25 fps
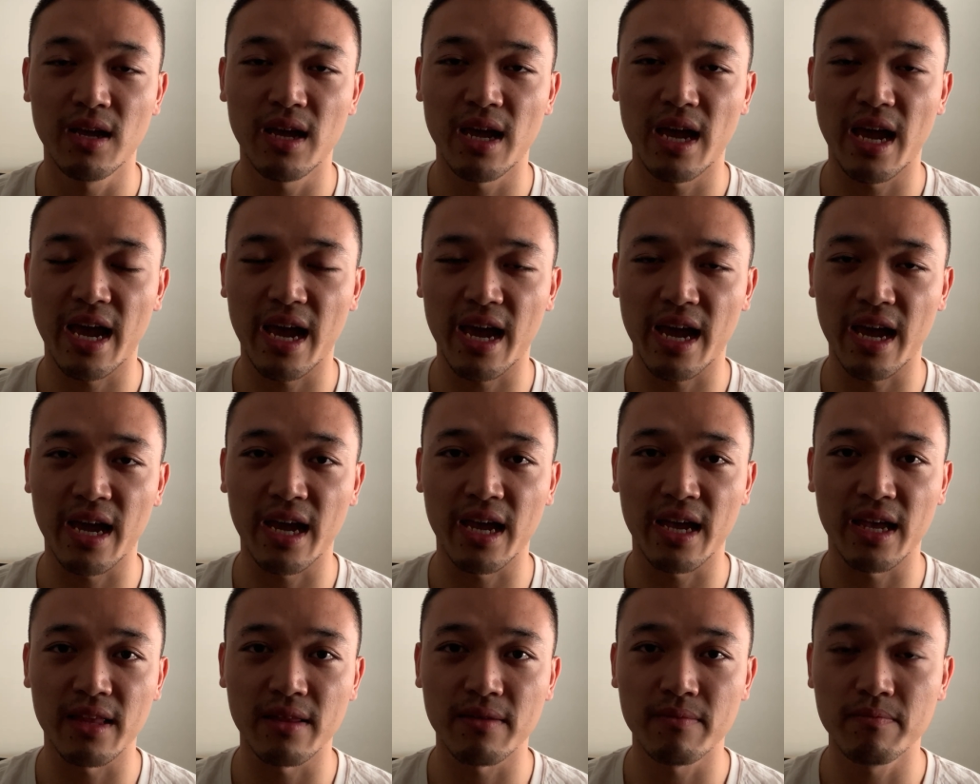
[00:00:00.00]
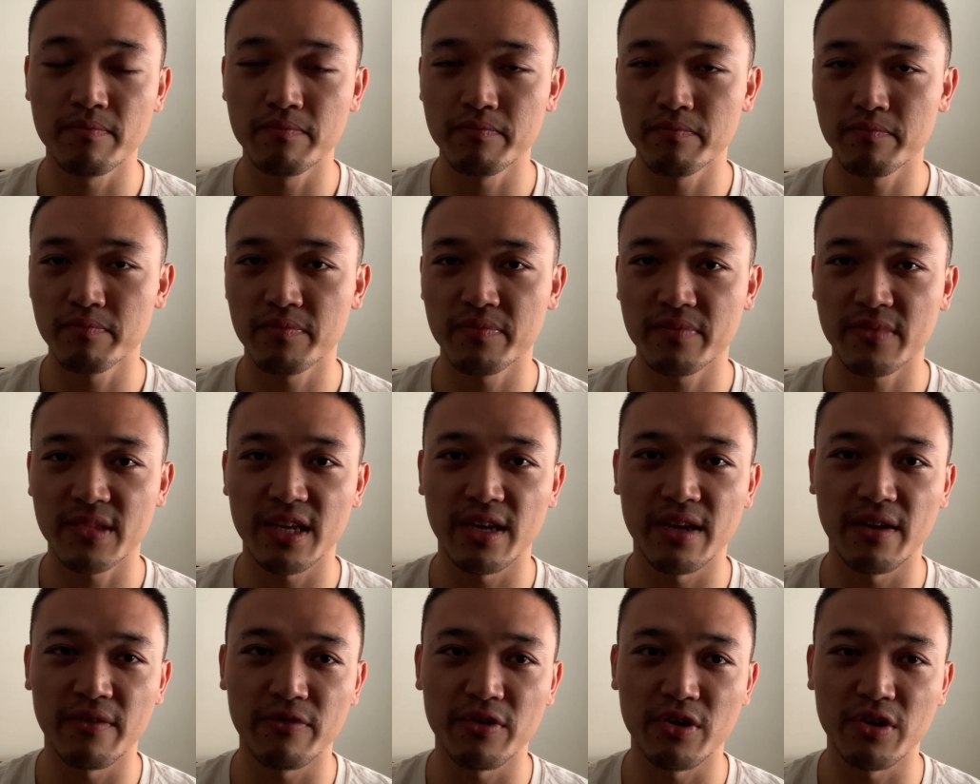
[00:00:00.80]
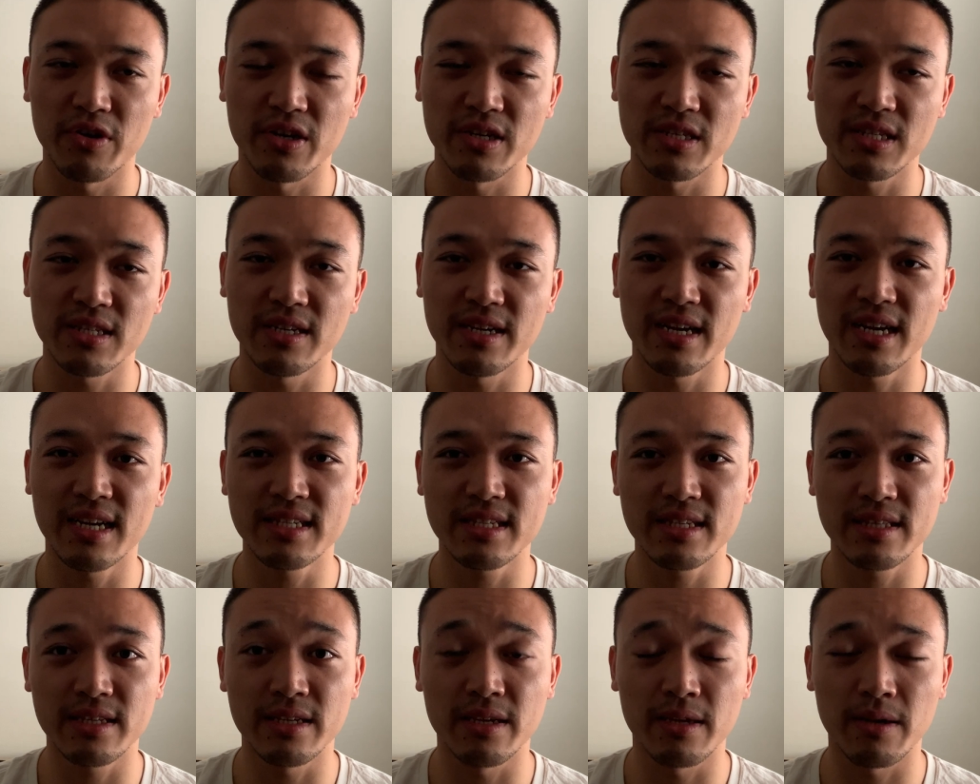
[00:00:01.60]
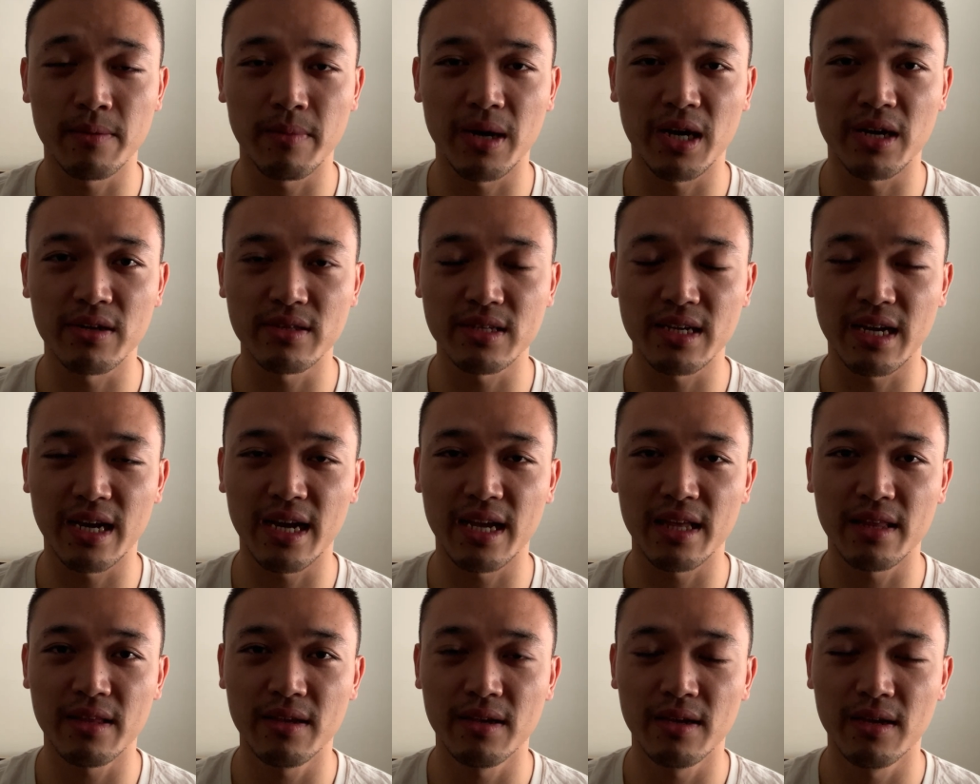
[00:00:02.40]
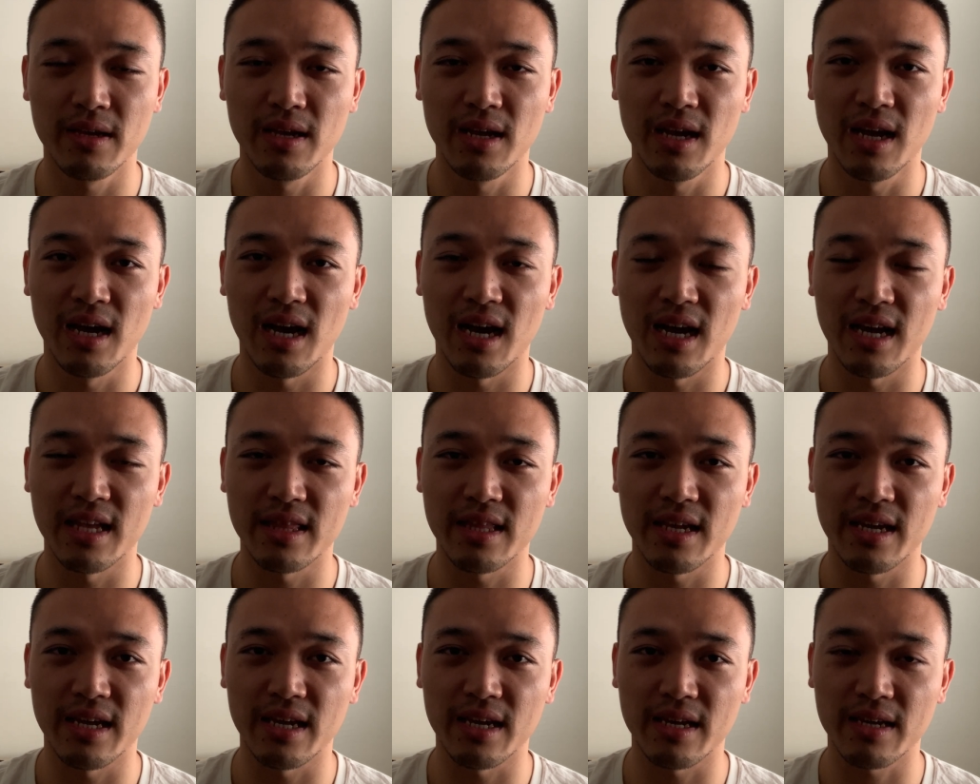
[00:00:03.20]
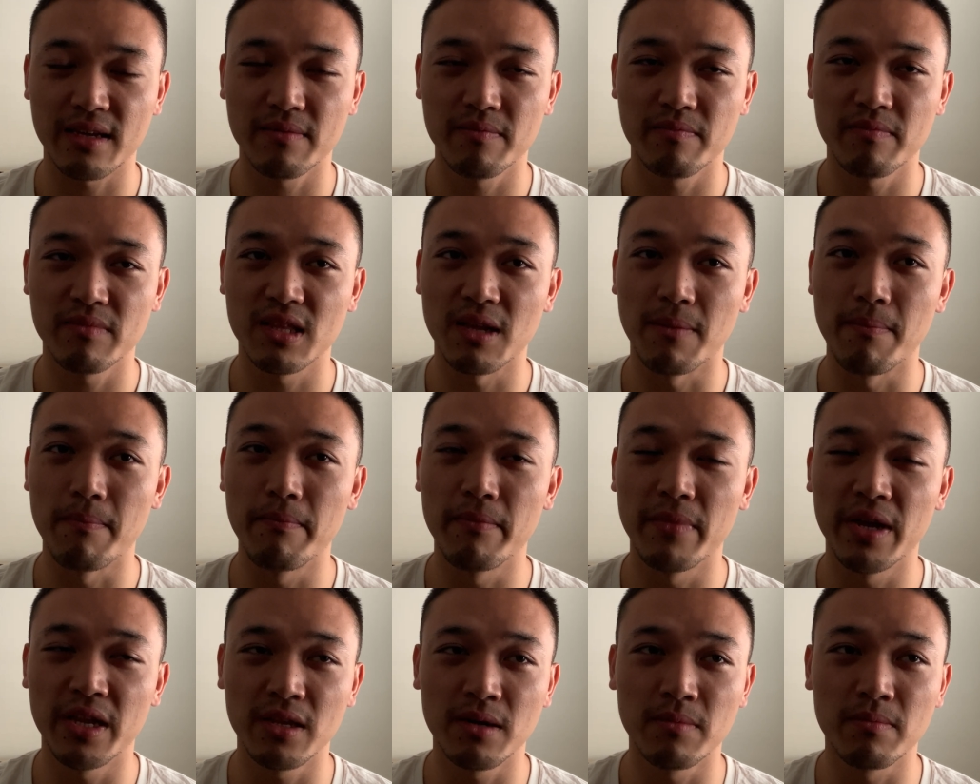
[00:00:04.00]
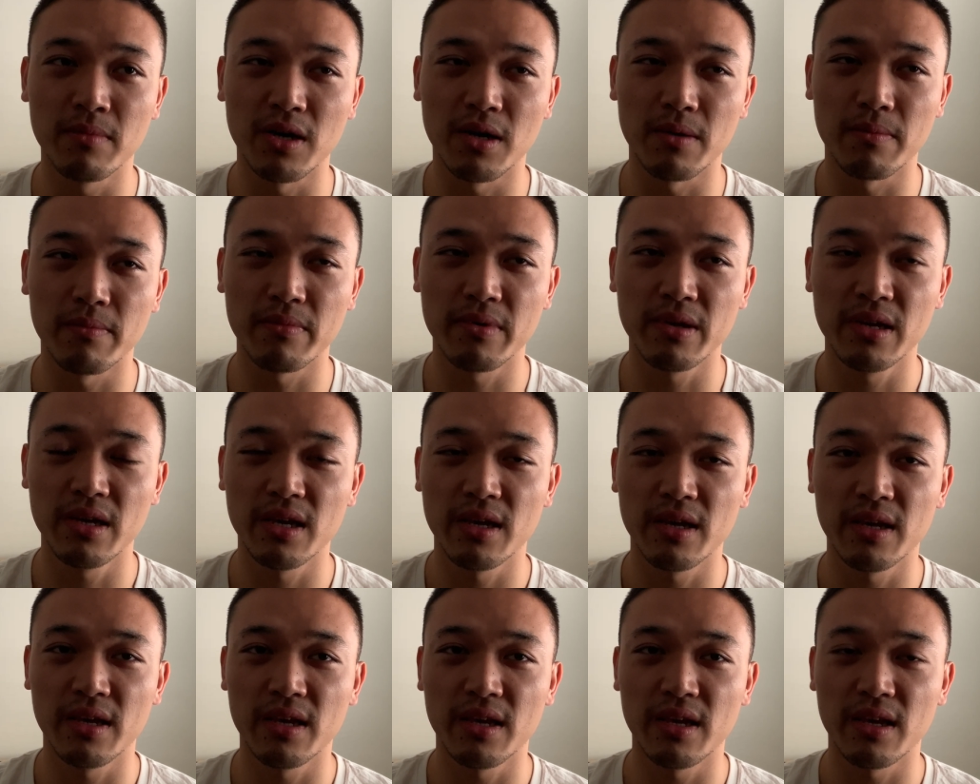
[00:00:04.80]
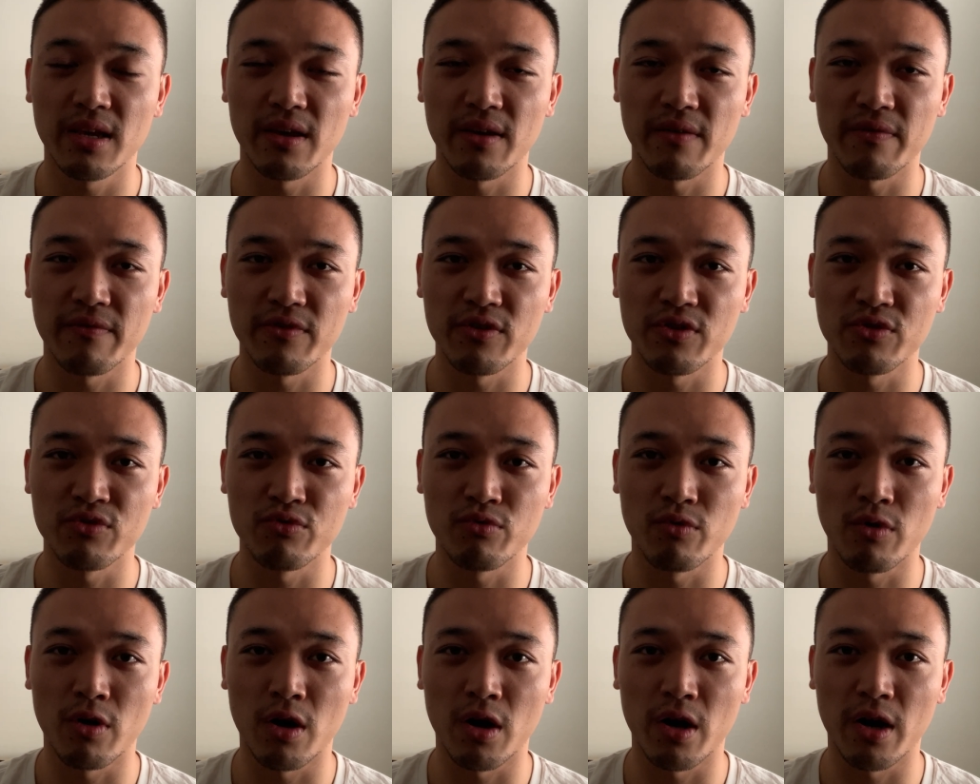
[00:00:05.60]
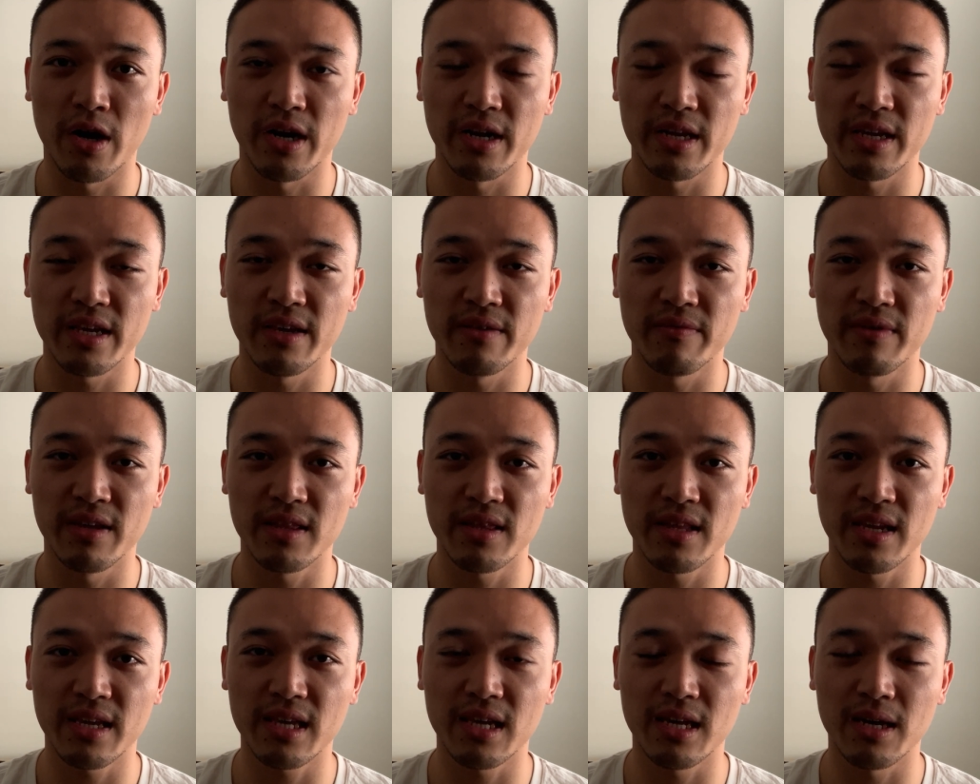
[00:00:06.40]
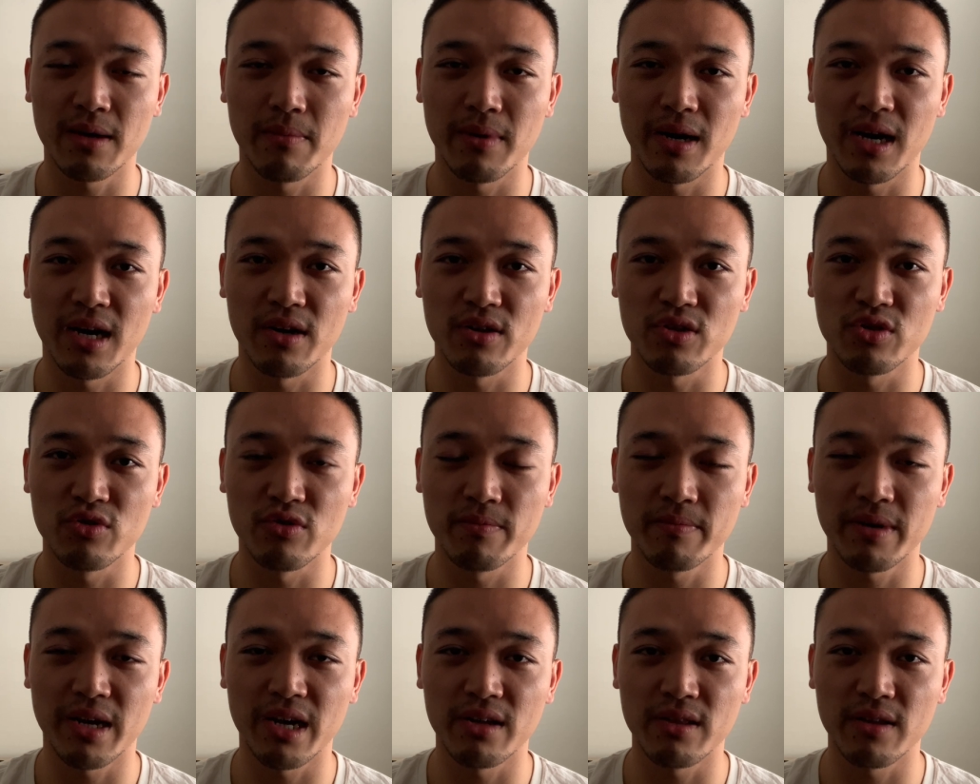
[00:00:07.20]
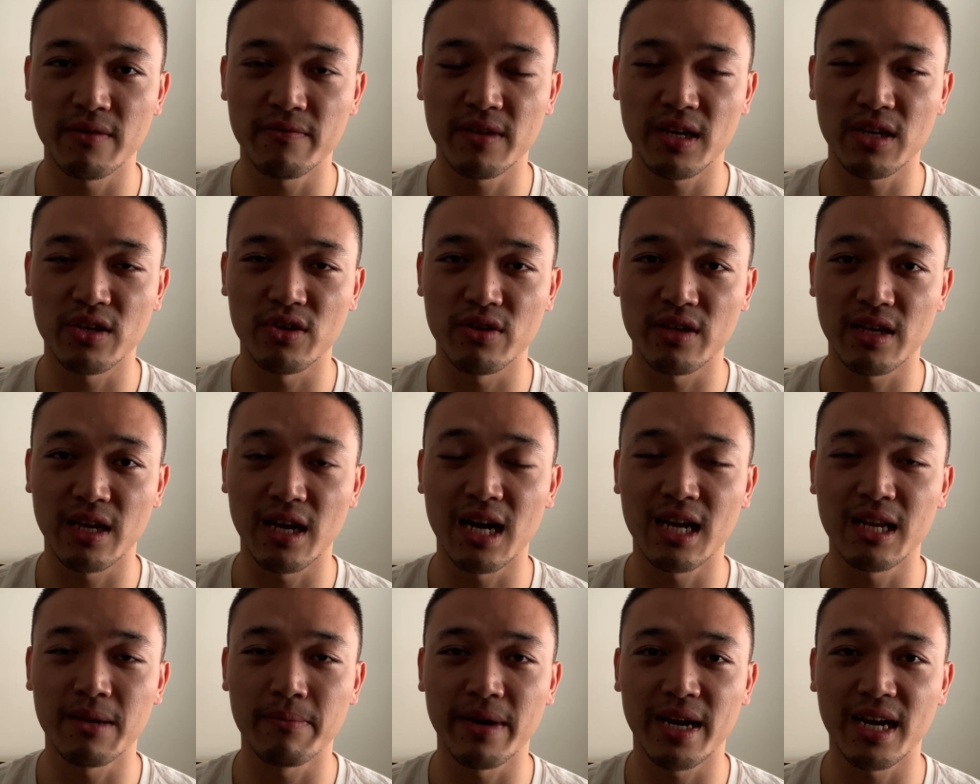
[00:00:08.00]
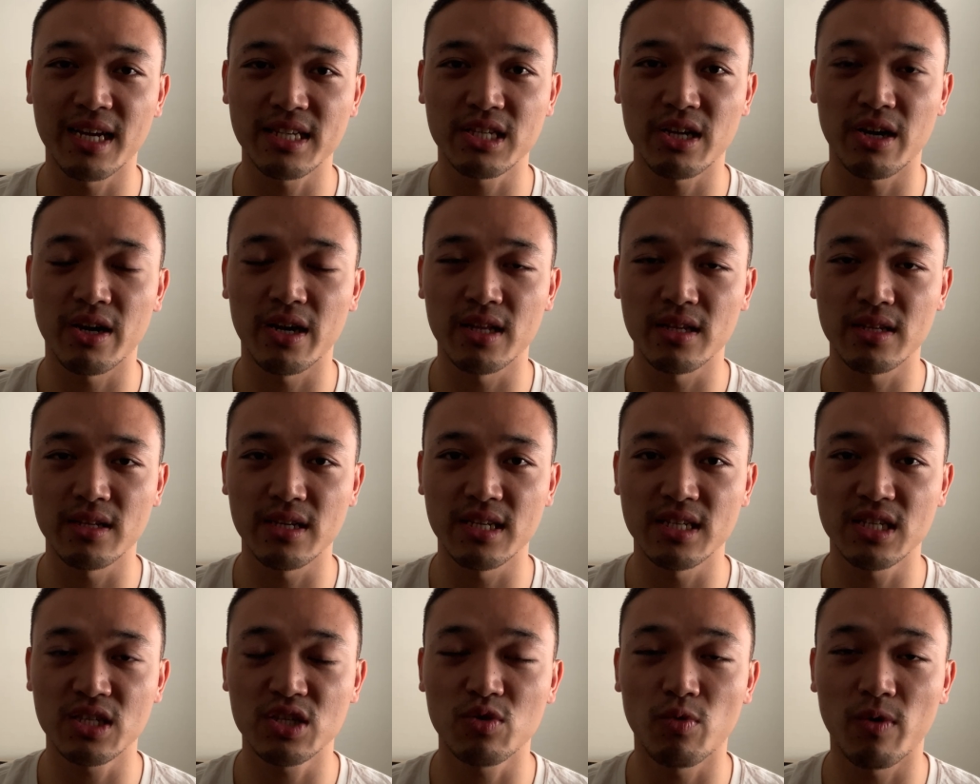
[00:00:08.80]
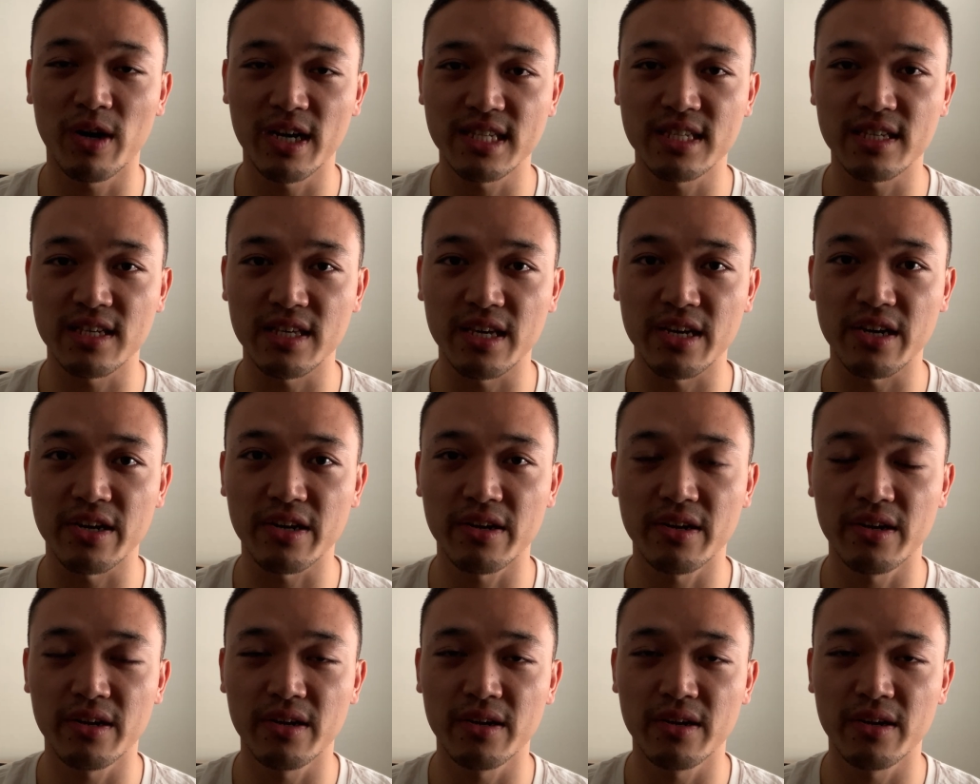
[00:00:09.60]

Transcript: And if you're still hesitant about that, I think the minimum, if you are even thinking about doing powerlifting, you gotta max out at least twice a year.